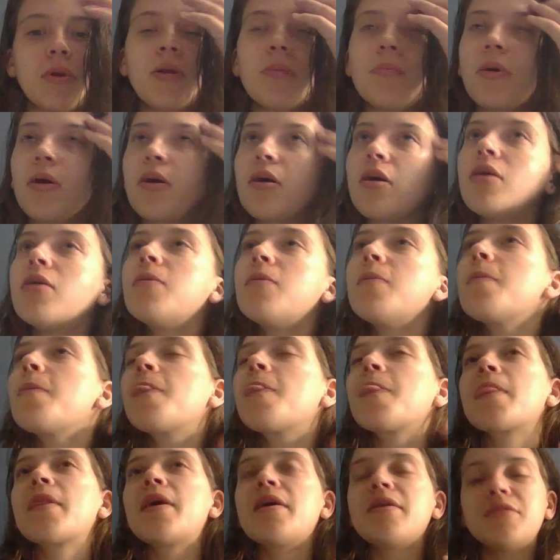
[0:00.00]
apart.
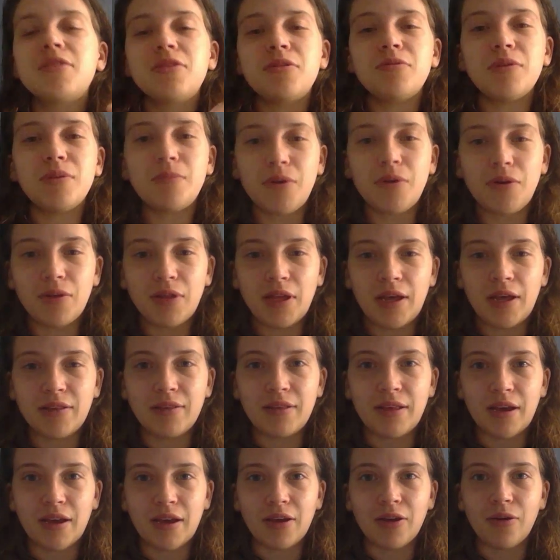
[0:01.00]
So we both had
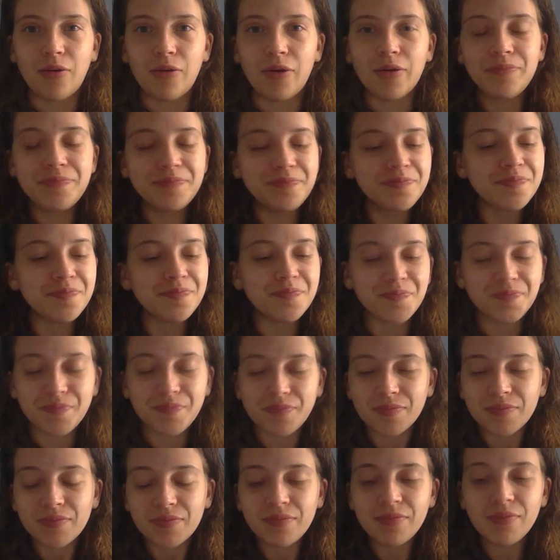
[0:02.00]
that going.
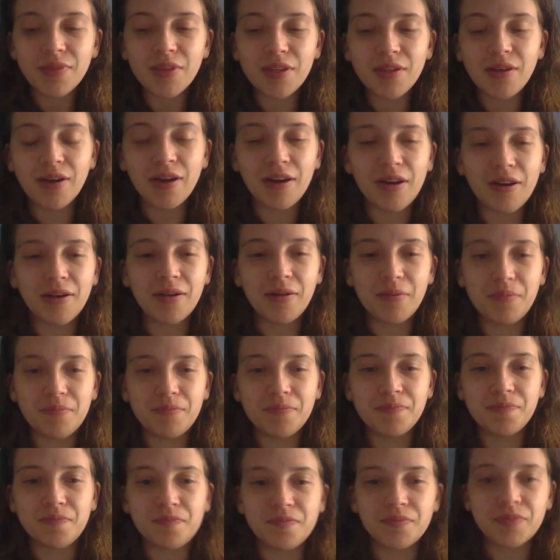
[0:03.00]

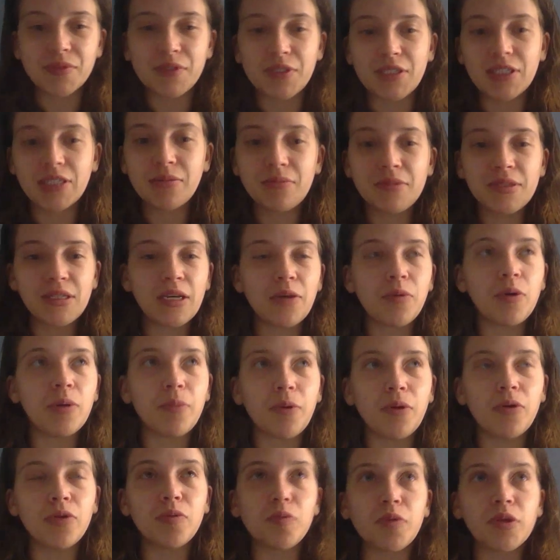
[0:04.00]
It seems like we
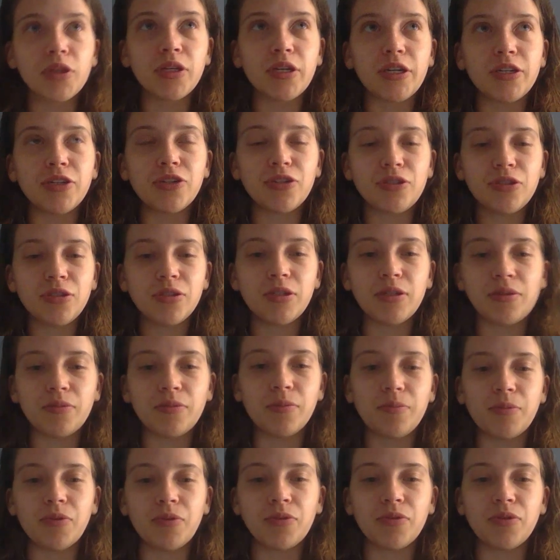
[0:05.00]
both really understood it. We
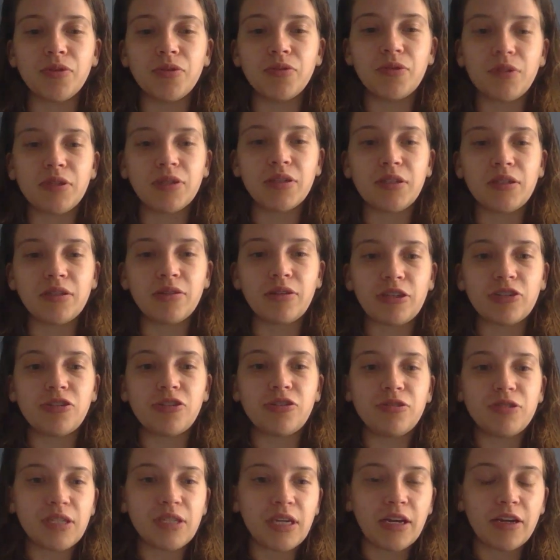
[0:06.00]
both knew that the
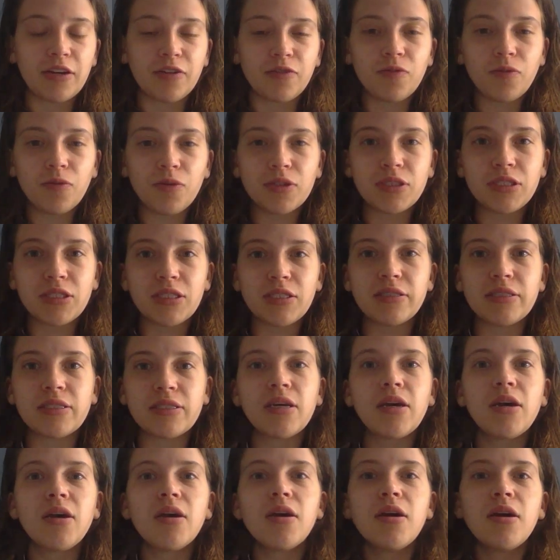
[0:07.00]
electrostatic forces
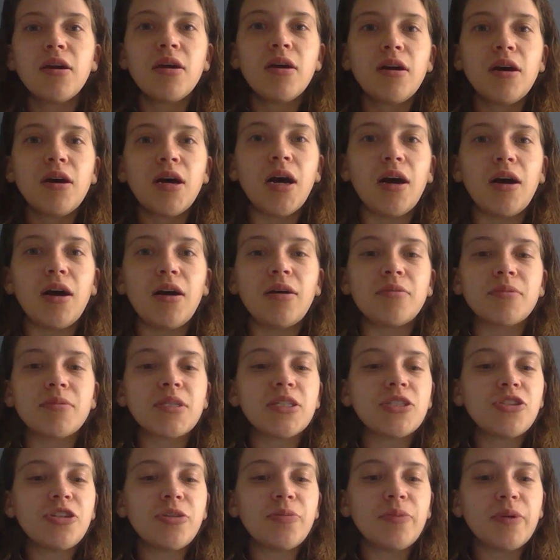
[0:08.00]

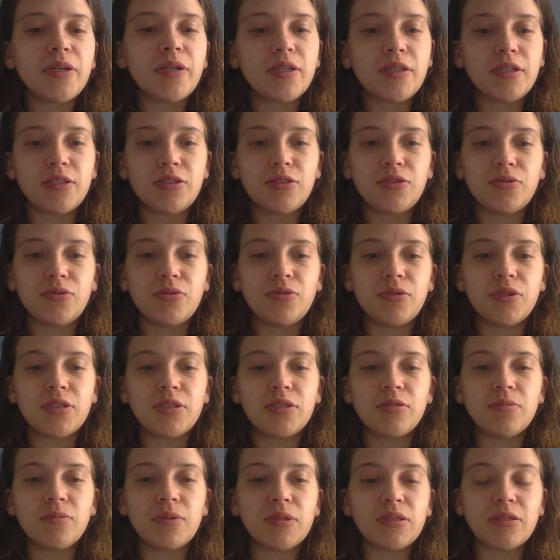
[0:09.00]
contributed to the
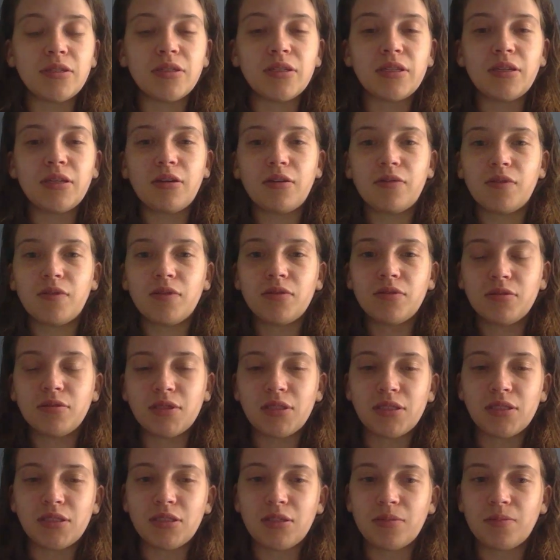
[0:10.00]
stability of the
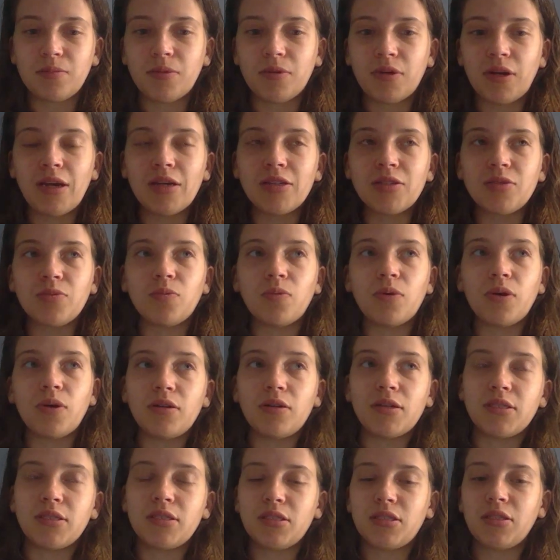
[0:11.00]
leucine zipper as well
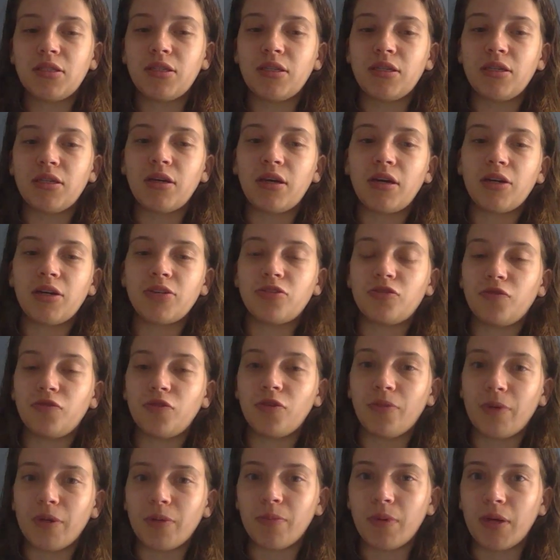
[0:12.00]
as the
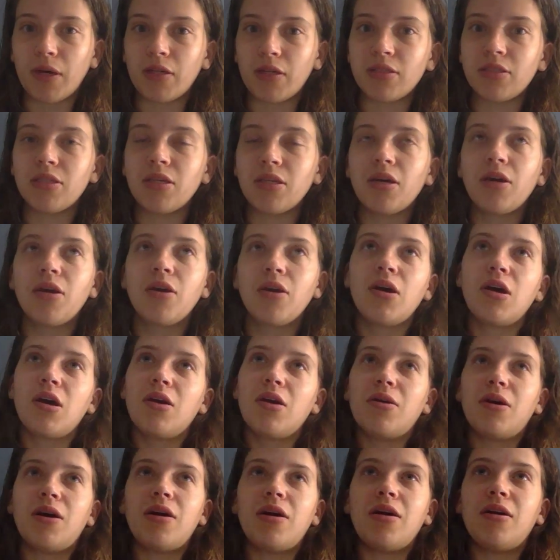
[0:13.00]
hydrophobic bonds.
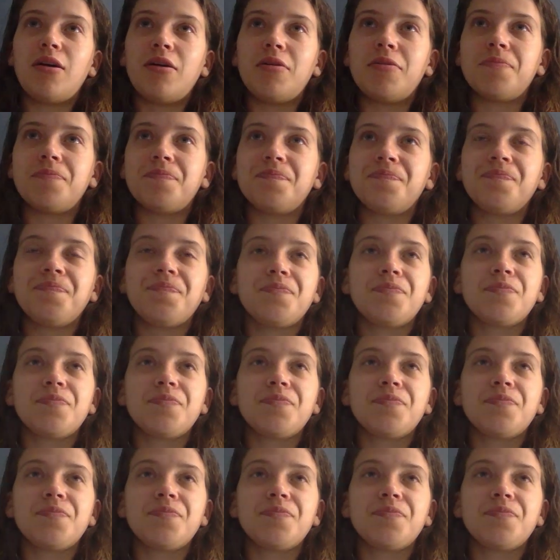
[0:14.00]
So